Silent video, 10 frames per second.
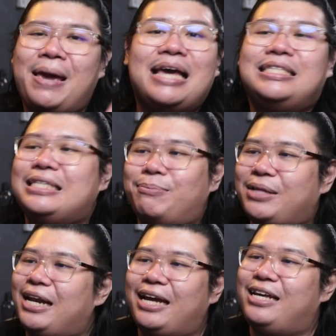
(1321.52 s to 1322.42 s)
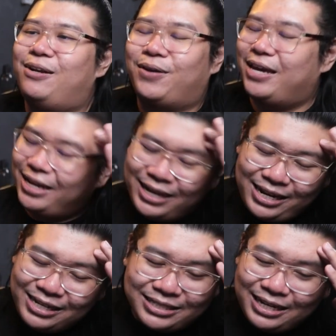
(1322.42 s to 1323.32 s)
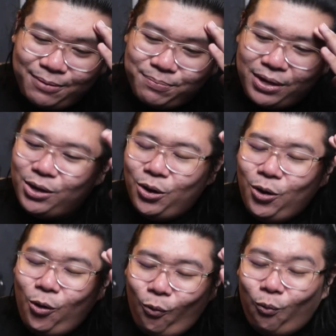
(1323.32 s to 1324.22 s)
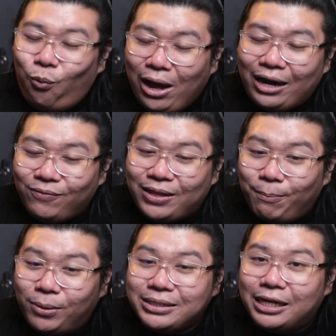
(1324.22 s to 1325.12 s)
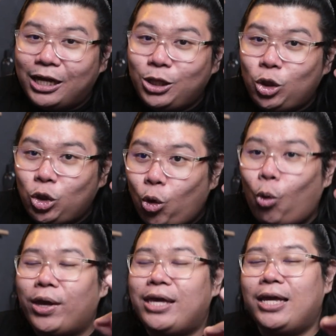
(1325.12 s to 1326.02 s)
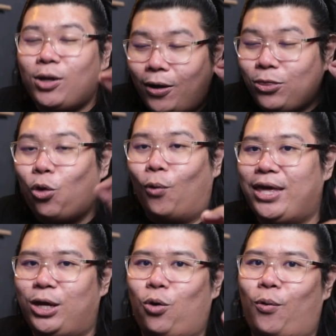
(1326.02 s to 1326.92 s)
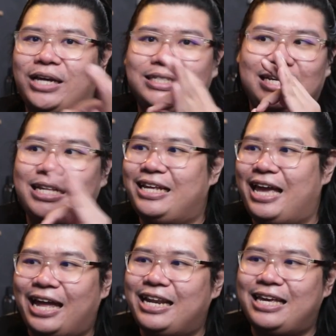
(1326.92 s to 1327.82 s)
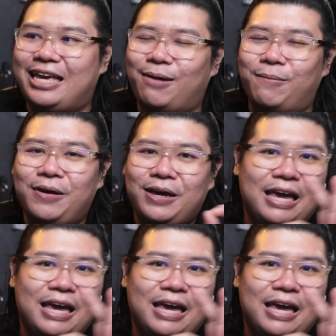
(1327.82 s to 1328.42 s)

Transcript: maze, something like that, okay? It is gonna be one of the most annoying quests in any game.